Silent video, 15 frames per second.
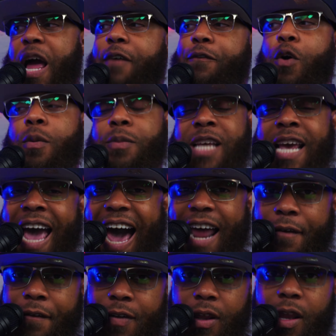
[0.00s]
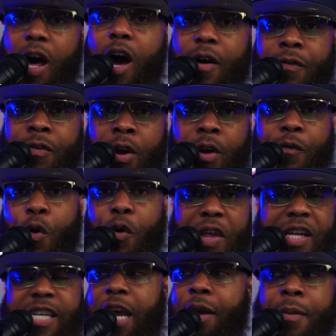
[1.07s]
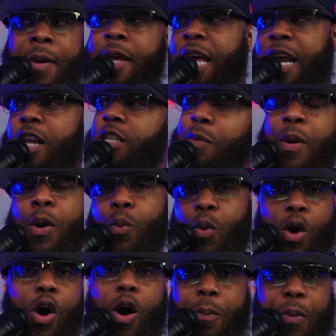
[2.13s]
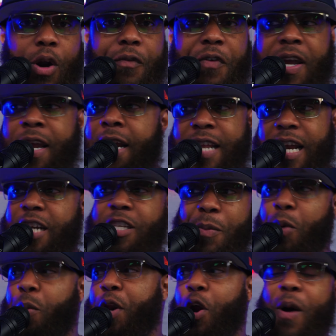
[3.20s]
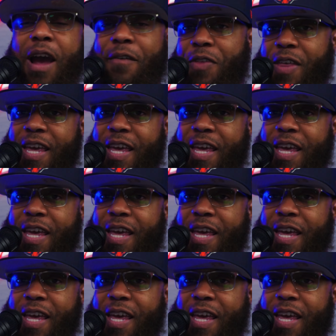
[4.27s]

platforms out of love for the team. That doesn't mean we're all perfect. That doesn't mean we don't have